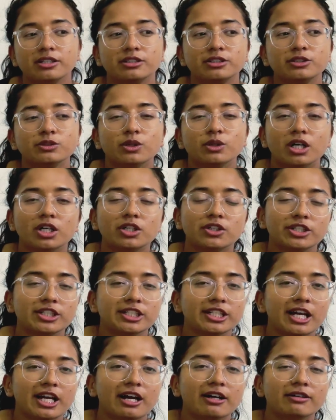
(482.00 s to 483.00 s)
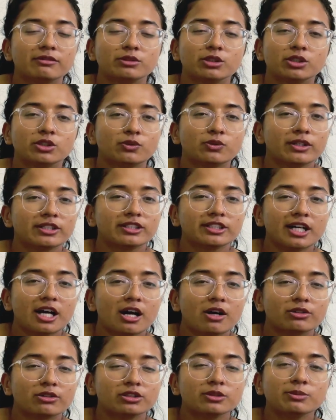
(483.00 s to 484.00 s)
you already have your 20
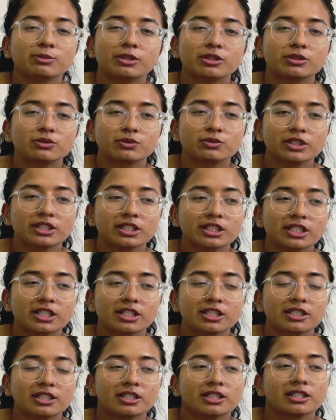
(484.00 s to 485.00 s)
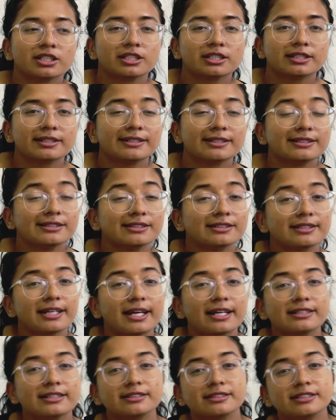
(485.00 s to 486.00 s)
hours per week
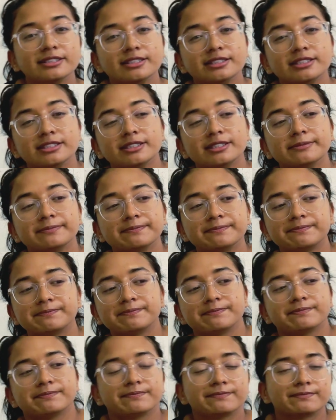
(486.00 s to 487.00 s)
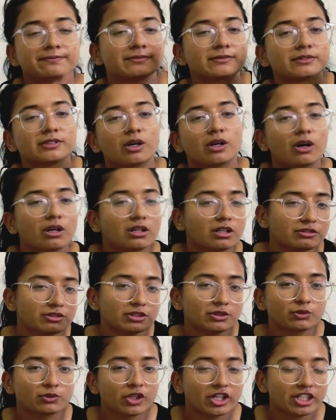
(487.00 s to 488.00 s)
inside the all of the
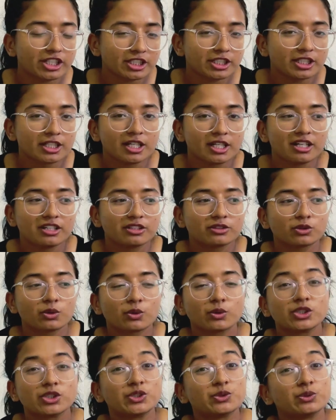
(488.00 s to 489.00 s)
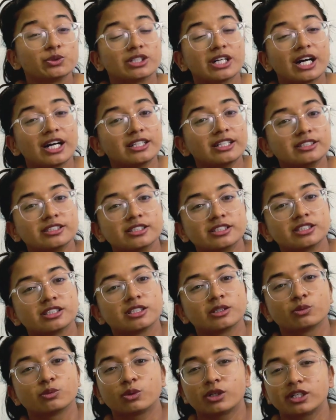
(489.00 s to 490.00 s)
work, so you can't
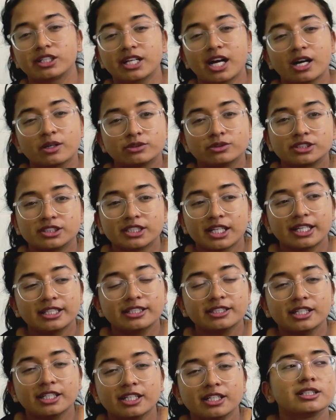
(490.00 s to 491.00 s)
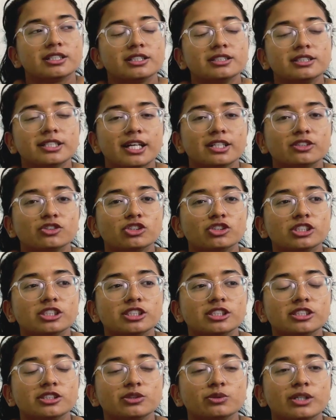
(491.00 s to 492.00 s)
work outside. It's actually,
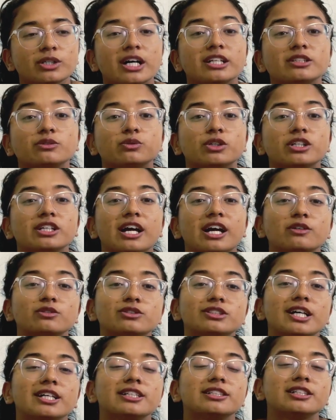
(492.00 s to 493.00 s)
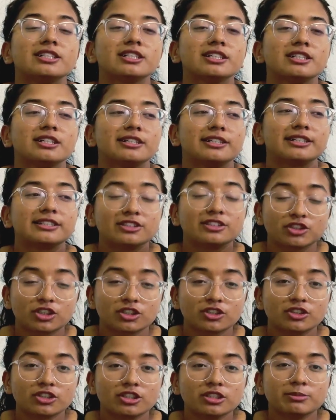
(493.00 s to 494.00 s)
you can't work outside in
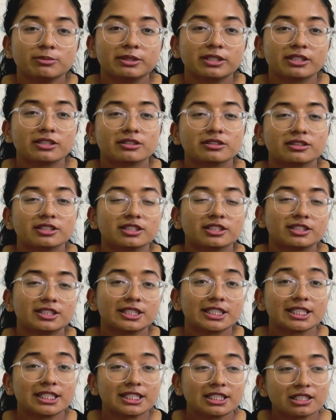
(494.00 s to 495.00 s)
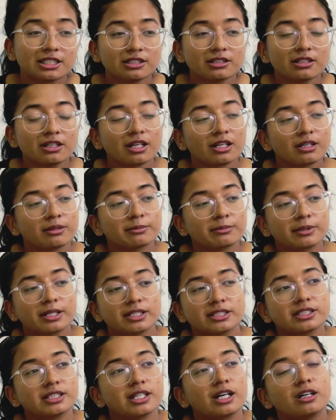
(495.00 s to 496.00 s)
general because it's illegal, but
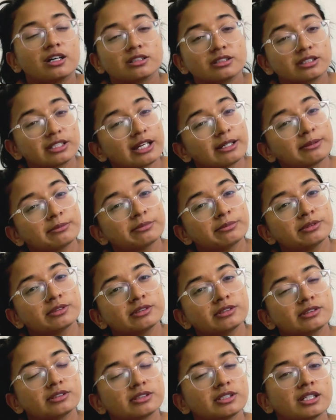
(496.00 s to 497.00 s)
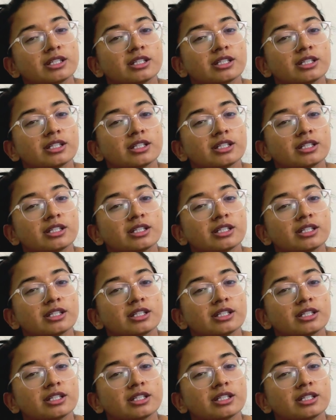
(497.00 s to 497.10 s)
on campus